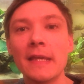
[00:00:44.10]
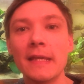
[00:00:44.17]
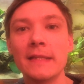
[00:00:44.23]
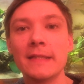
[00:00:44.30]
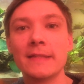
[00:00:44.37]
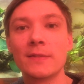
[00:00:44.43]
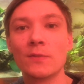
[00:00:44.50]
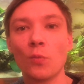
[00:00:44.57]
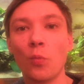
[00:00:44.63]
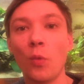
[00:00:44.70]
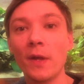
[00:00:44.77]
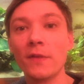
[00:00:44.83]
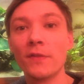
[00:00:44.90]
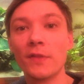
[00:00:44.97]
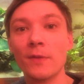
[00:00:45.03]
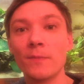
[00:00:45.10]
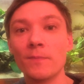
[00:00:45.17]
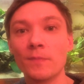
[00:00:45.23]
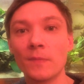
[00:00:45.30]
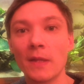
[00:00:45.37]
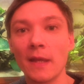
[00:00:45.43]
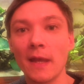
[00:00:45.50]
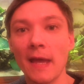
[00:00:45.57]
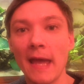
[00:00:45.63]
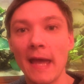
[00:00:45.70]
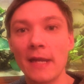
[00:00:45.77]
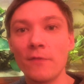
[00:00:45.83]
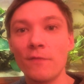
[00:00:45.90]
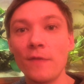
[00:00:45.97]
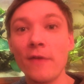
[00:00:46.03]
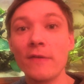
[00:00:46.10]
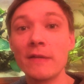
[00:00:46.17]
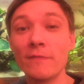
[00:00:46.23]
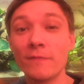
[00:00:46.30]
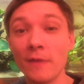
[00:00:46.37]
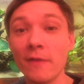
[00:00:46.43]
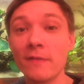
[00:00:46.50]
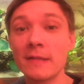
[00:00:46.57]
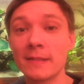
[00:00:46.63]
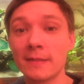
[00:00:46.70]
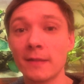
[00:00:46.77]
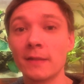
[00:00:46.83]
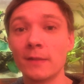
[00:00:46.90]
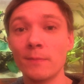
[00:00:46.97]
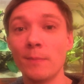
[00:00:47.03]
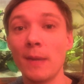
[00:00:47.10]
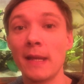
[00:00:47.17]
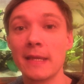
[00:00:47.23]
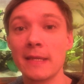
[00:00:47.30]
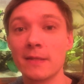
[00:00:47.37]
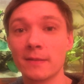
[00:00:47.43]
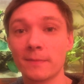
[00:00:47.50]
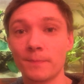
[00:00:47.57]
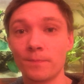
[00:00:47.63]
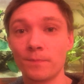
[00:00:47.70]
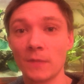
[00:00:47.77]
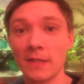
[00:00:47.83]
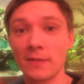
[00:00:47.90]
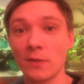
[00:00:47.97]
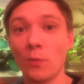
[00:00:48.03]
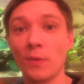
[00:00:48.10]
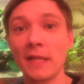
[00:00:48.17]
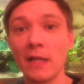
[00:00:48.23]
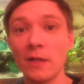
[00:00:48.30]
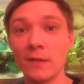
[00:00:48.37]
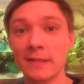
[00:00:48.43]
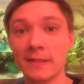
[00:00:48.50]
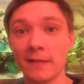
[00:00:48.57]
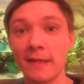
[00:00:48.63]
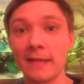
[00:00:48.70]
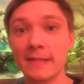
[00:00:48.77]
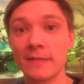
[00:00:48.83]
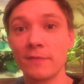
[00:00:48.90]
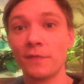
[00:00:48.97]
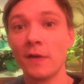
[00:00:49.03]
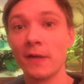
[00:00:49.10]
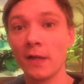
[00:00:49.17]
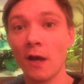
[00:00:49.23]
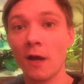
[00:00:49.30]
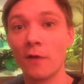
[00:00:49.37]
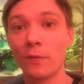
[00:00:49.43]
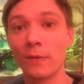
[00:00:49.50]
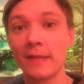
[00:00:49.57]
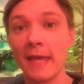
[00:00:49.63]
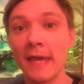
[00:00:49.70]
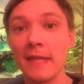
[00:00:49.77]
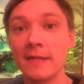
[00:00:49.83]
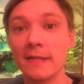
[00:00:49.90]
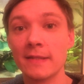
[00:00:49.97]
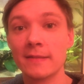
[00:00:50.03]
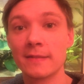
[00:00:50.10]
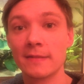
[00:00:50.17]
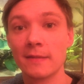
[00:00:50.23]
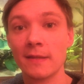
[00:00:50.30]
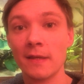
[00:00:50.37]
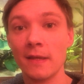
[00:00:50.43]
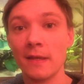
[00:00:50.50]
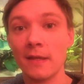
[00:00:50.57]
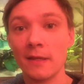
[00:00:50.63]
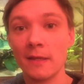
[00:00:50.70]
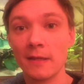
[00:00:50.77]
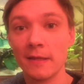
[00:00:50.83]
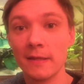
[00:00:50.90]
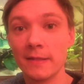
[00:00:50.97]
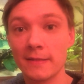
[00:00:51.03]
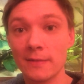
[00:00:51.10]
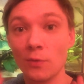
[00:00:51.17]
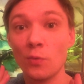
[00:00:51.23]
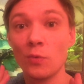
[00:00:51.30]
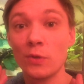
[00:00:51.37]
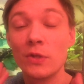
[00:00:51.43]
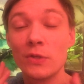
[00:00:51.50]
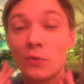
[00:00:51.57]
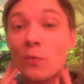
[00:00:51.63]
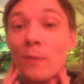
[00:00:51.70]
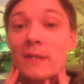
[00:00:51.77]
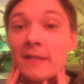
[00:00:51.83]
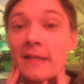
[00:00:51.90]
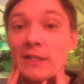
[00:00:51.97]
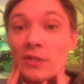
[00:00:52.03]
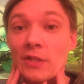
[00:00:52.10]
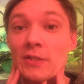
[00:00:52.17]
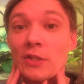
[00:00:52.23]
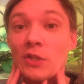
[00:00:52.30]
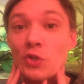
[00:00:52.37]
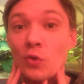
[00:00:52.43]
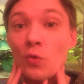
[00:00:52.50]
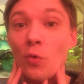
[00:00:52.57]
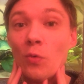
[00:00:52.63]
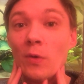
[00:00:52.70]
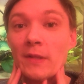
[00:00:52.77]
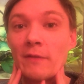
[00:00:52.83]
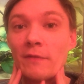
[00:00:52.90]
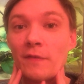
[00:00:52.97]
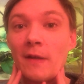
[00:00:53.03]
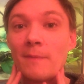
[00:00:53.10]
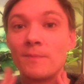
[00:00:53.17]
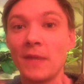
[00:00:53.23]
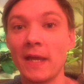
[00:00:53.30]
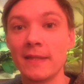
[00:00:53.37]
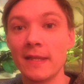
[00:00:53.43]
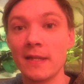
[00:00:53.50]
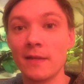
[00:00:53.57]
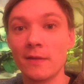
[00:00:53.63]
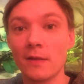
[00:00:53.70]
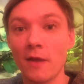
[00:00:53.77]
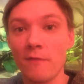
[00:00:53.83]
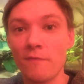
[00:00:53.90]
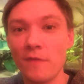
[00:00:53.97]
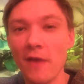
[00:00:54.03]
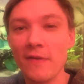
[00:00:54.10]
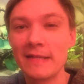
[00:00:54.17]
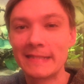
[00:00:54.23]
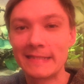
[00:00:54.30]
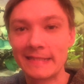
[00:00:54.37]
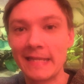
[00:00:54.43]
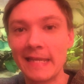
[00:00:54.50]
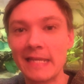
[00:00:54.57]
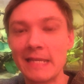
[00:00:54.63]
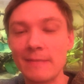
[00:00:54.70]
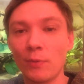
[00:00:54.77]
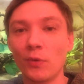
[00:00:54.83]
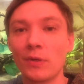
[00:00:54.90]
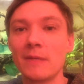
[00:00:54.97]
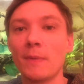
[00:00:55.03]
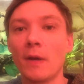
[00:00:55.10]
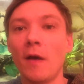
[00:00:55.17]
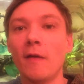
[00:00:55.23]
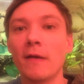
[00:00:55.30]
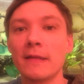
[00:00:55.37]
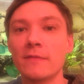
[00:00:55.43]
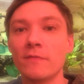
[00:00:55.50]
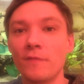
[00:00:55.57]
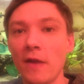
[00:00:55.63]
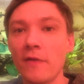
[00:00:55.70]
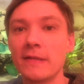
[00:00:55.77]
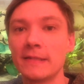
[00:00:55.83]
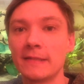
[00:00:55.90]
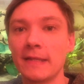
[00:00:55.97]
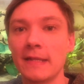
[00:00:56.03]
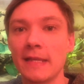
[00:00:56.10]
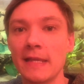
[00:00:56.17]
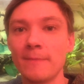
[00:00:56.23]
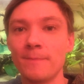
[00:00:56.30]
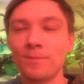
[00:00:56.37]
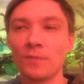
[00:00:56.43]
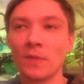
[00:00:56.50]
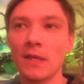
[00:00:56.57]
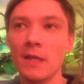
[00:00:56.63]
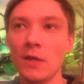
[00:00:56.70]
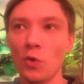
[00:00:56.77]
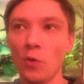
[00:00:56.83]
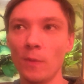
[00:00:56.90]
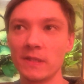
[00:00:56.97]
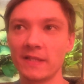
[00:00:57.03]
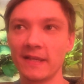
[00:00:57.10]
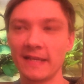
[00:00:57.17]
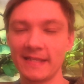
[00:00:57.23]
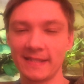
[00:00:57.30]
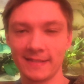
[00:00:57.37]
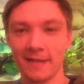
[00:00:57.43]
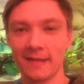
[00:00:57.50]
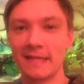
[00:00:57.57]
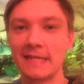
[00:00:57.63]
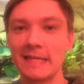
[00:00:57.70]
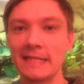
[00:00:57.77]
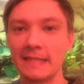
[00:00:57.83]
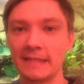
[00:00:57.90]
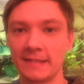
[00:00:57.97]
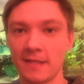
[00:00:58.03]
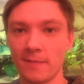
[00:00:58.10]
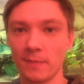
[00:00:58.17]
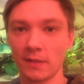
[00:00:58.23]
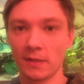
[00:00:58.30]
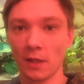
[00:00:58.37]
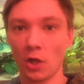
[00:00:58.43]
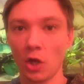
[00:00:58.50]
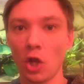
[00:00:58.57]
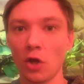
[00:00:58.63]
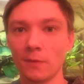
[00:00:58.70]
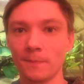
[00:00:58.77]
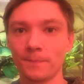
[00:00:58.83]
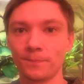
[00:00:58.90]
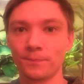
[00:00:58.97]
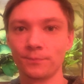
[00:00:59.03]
is one of them had a very, very sunken belly. So what that looks like is the front half where the head is almost like it's just a jaw at the front and then a very skinny body behind, very skinny. Almost like it's sucking in its stomach a lot.